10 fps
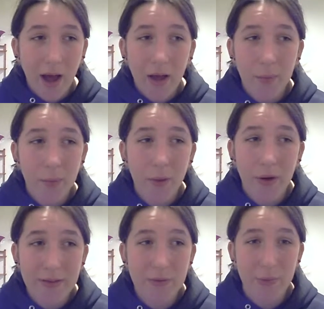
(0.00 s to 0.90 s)
I
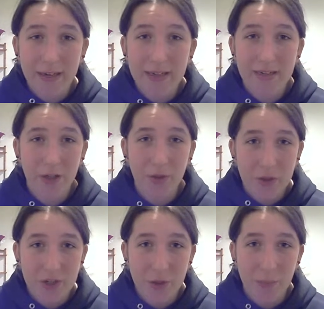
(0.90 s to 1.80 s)
was raised a
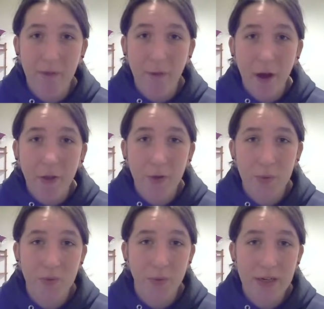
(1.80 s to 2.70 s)
Christian. My
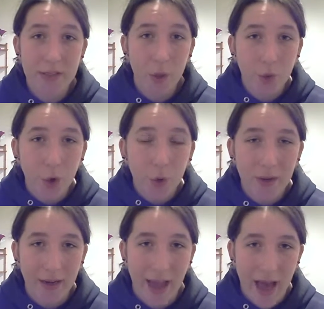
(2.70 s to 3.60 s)
father was raised a
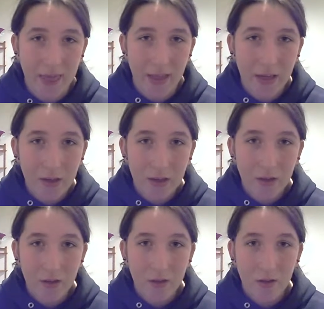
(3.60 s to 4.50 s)
Roman Catholic.